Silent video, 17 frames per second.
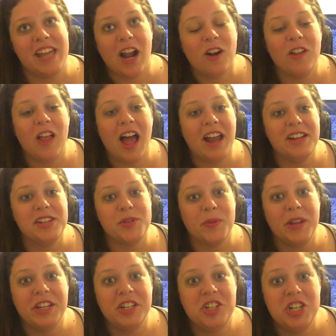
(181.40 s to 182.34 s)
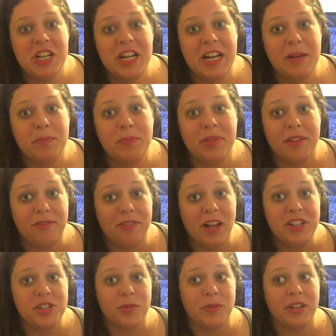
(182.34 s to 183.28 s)
airline is really cheap. The
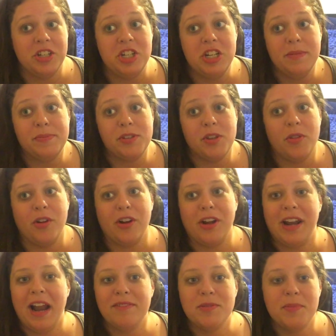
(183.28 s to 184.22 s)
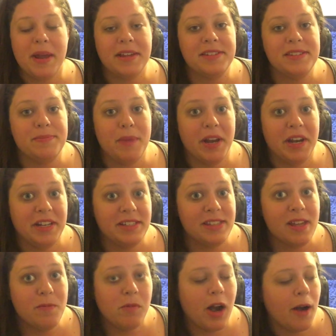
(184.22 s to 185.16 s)
flights are really cheap, so they're going to have to make money
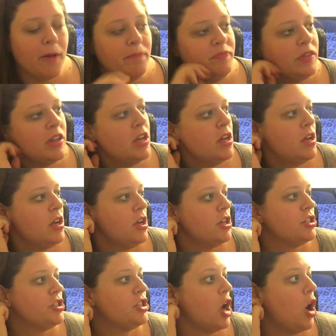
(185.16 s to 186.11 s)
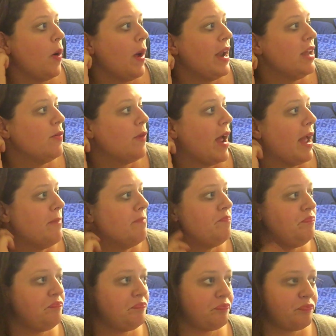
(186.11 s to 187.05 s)
somewhere. So
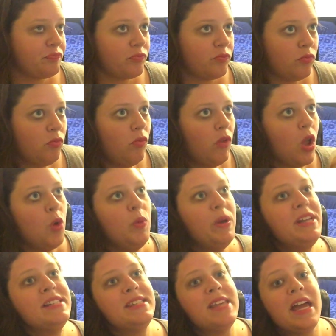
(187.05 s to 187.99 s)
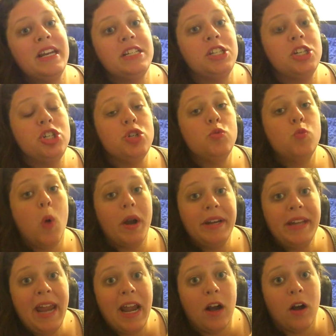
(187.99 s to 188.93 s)
anyway, we decided to do
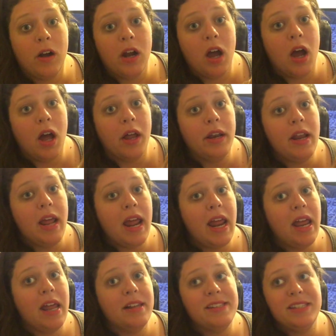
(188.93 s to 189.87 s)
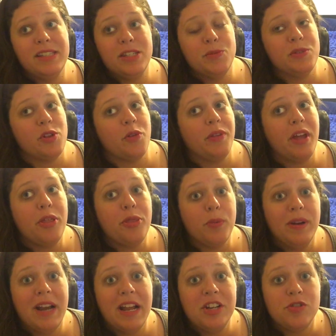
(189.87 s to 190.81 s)
one carry-on, and since it was only a
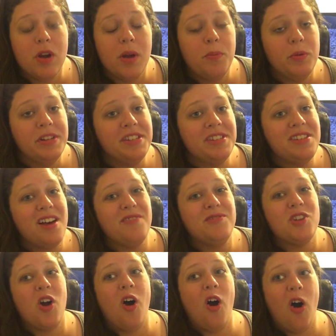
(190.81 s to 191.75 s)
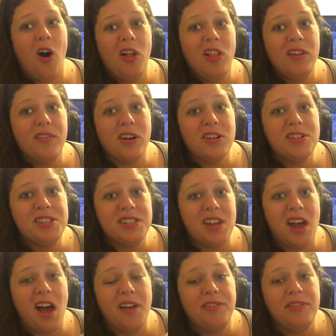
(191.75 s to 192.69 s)
3-day trip, we stuffed all of our
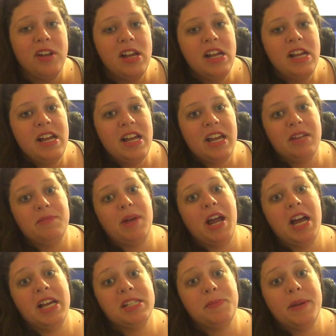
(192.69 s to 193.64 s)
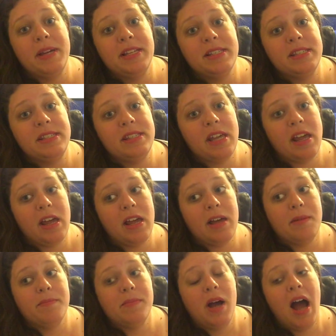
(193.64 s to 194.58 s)
stuff in my husband's
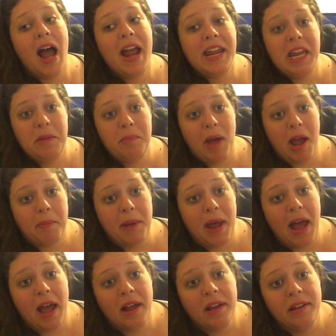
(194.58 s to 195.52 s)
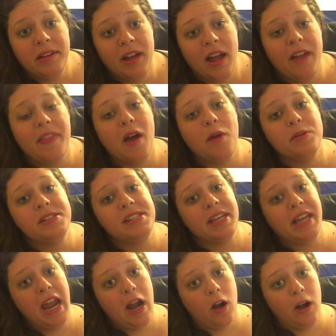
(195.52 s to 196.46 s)
hiking backpack, and that was
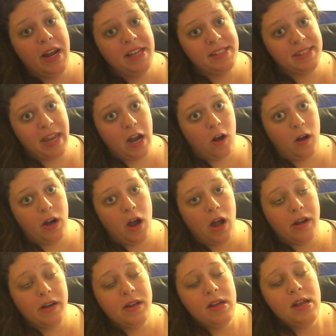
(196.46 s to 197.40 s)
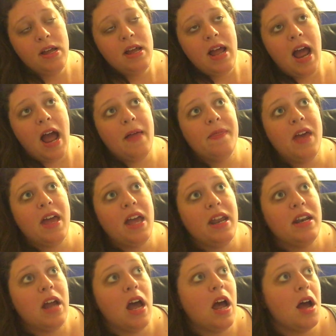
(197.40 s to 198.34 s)
his carry-on. And
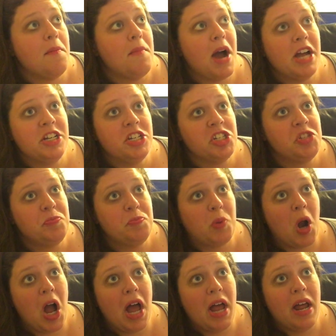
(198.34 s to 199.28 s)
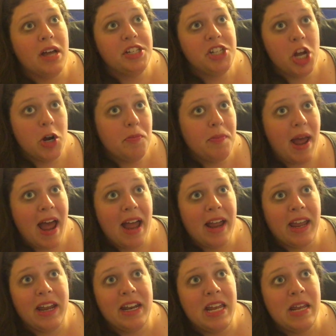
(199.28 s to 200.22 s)
then I just brought a tote
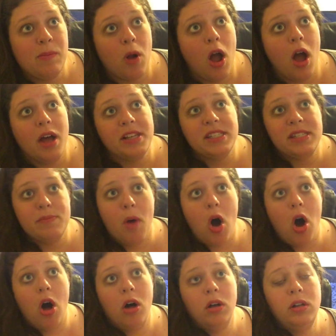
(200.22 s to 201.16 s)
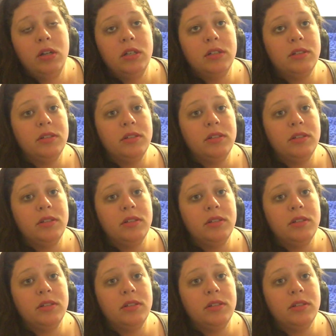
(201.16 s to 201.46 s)
bag, and he brought a small